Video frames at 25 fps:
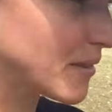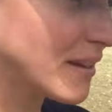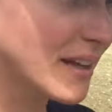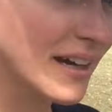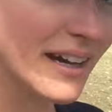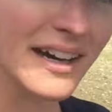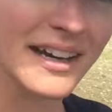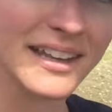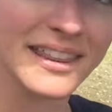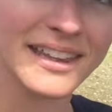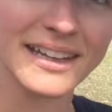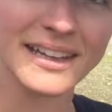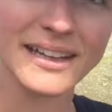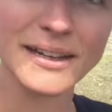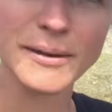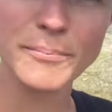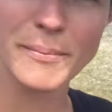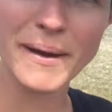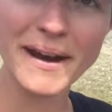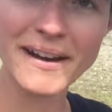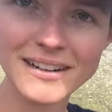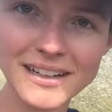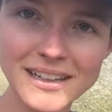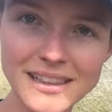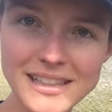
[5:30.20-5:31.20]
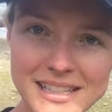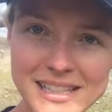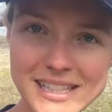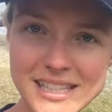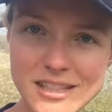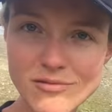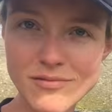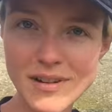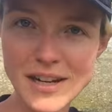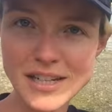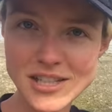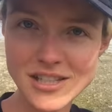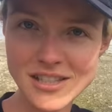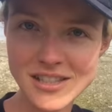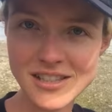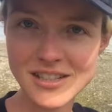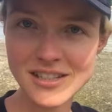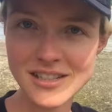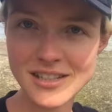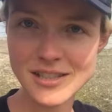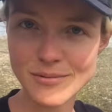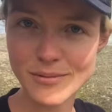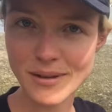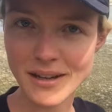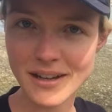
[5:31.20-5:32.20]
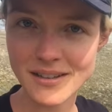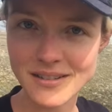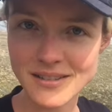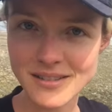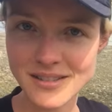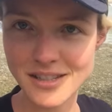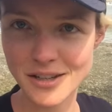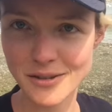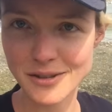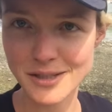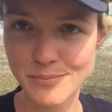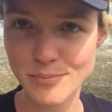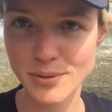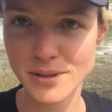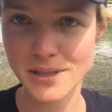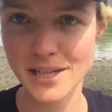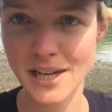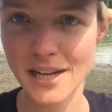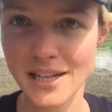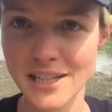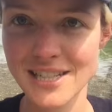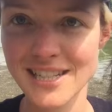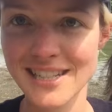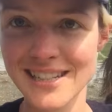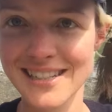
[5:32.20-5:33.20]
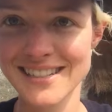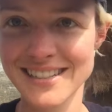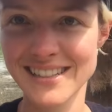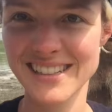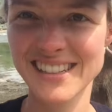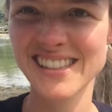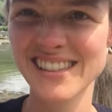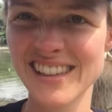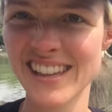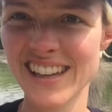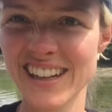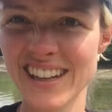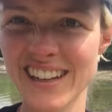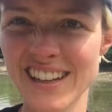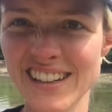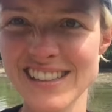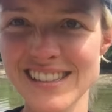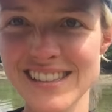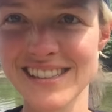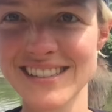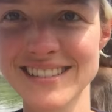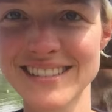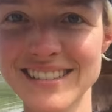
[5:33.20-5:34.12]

on that, I think. Apparently this is registered as well, so it's protected. Isn't that nice?